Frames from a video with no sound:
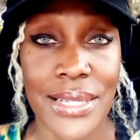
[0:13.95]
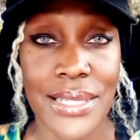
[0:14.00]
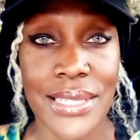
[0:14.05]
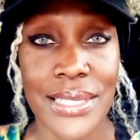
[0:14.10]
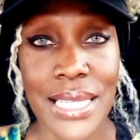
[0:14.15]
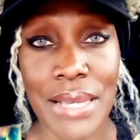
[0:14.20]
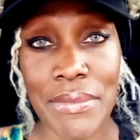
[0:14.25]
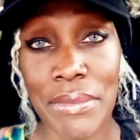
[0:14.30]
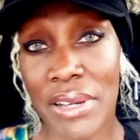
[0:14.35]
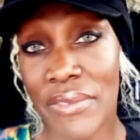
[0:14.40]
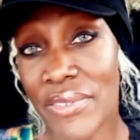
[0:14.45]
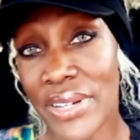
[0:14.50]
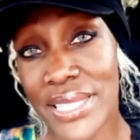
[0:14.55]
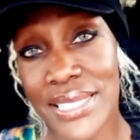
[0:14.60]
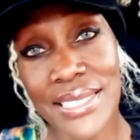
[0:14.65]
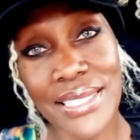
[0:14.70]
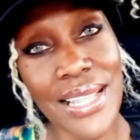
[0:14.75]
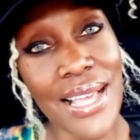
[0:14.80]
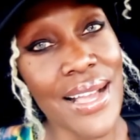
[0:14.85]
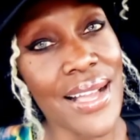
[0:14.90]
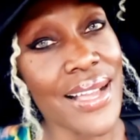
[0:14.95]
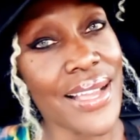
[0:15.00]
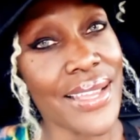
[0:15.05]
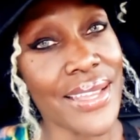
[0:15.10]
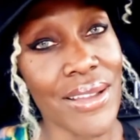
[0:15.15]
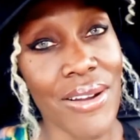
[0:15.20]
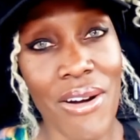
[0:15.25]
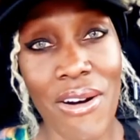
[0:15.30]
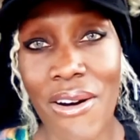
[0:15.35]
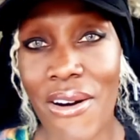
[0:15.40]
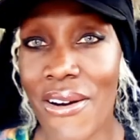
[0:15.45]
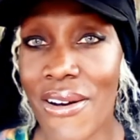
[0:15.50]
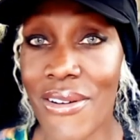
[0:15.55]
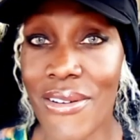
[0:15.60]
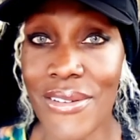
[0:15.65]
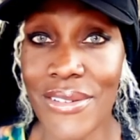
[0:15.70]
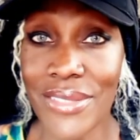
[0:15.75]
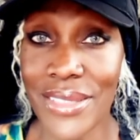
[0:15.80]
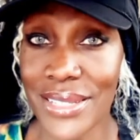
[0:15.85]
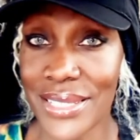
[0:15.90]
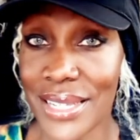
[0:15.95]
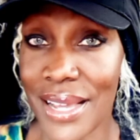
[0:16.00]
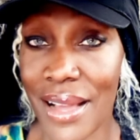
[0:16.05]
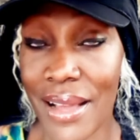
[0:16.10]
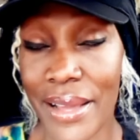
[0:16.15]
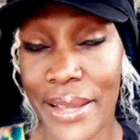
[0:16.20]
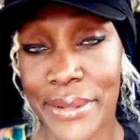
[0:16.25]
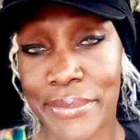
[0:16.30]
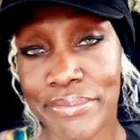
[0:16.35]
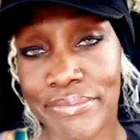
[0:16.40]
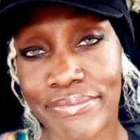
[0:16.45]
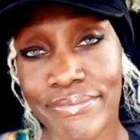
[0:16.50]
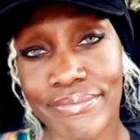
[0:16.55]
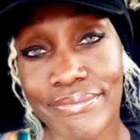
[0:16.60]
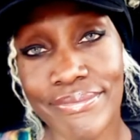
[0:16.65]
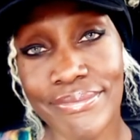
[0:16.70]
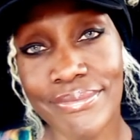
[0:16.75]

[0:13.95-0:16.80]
Some of us lie all the time.